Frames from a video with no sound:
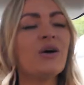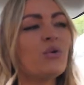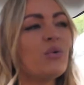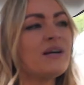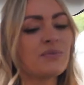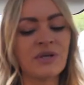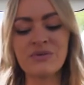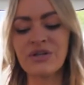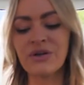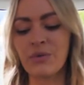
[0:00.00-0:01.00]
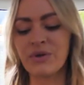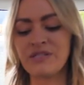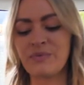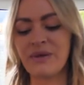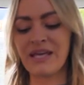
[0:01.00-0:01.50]
I always, when I was younger, I
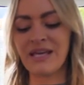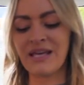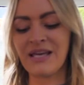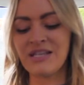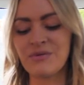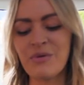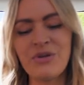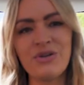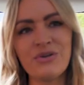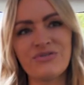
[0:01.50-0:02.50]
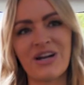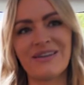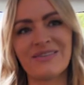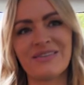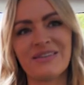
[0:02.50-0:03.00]
wanted to be. Do you remember Newsround?